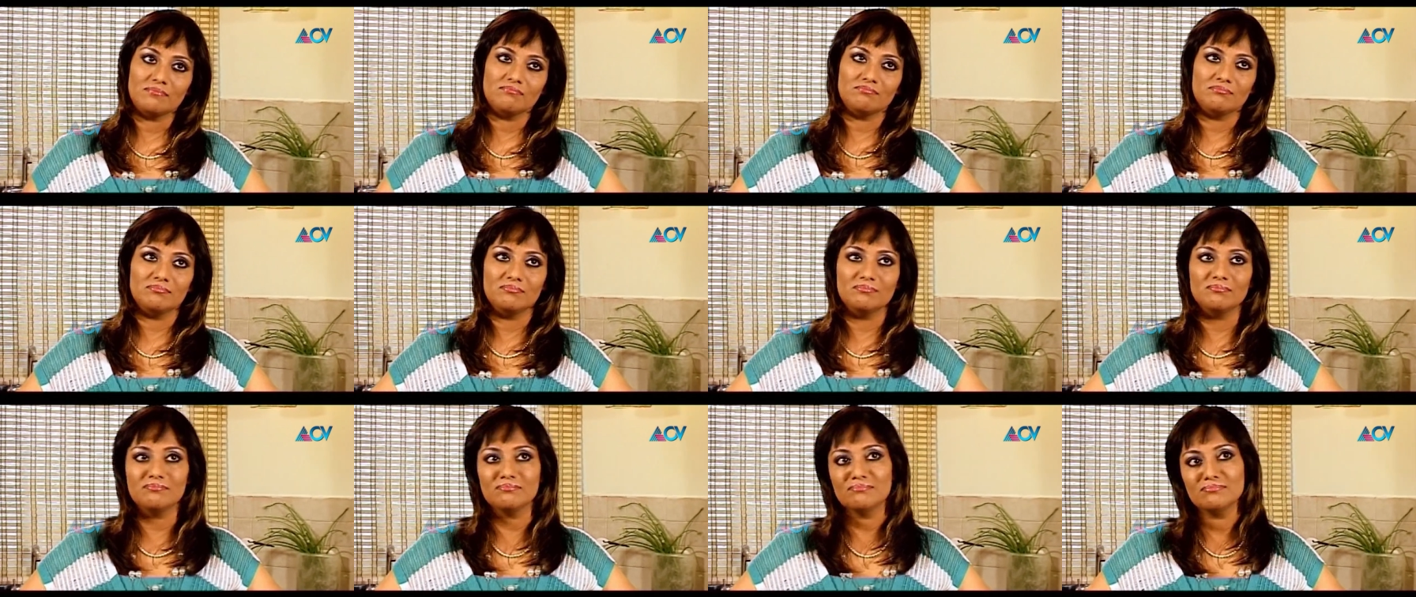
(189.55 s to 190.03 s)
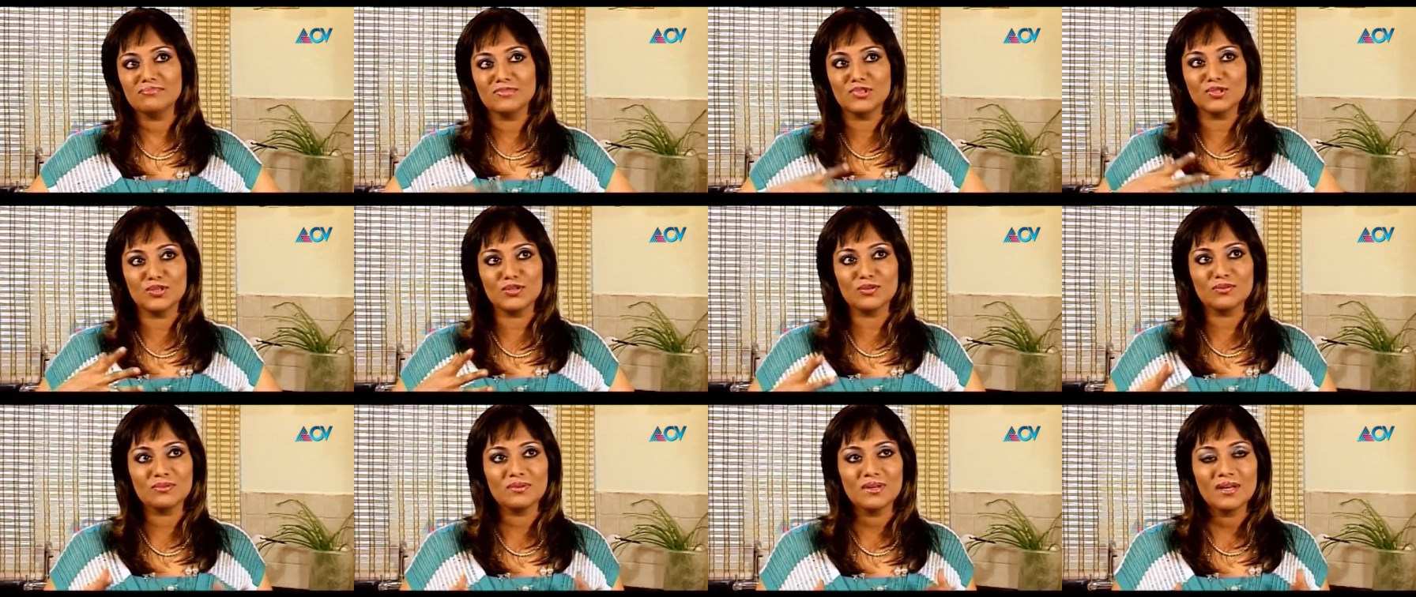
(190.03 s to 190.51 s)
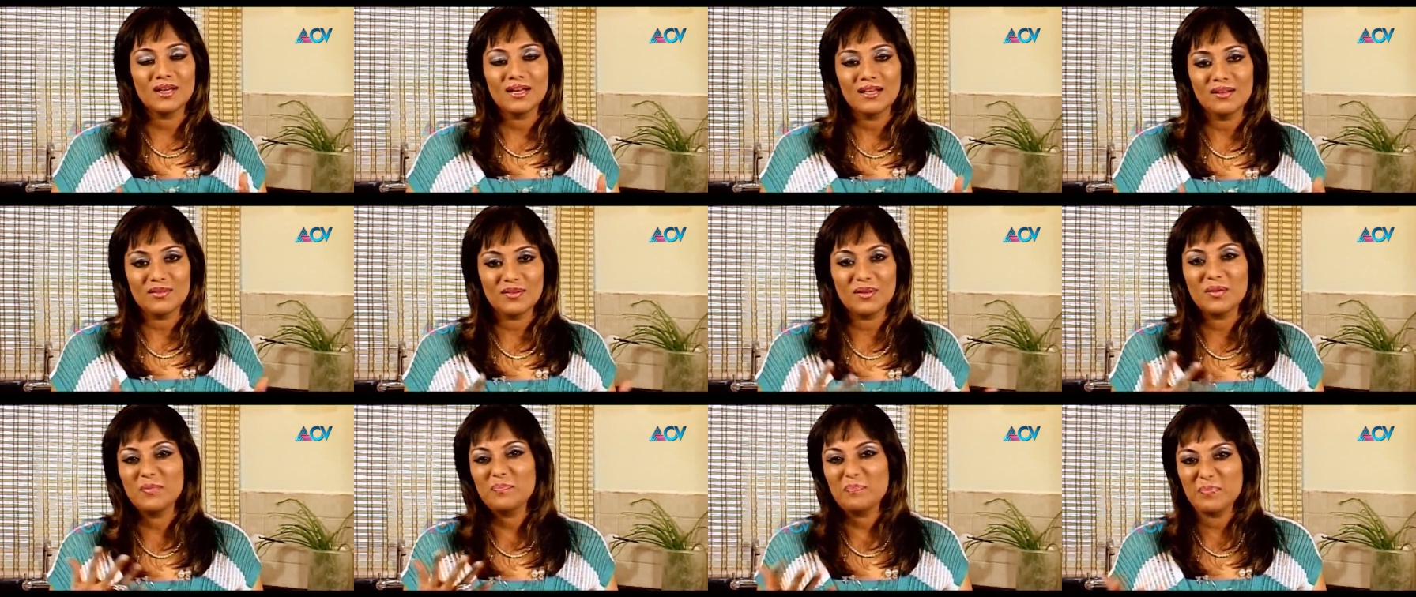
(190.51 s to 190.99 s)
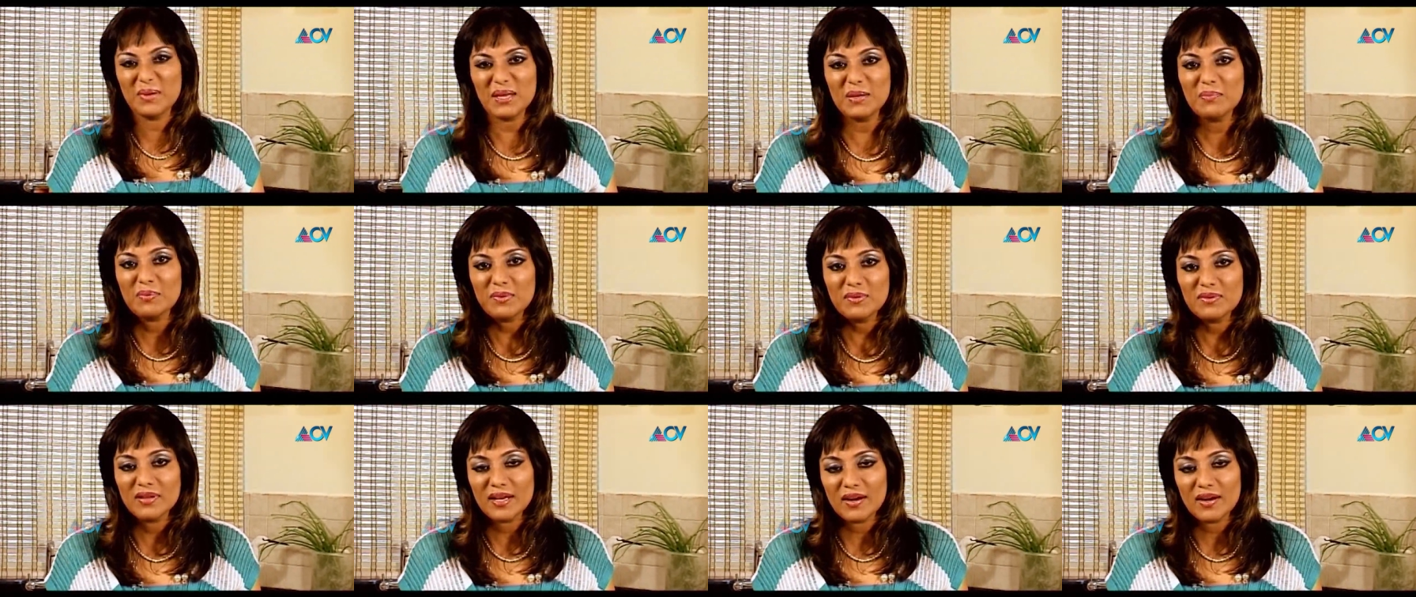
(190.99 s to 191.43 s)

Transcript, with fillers: mm, you know, the people,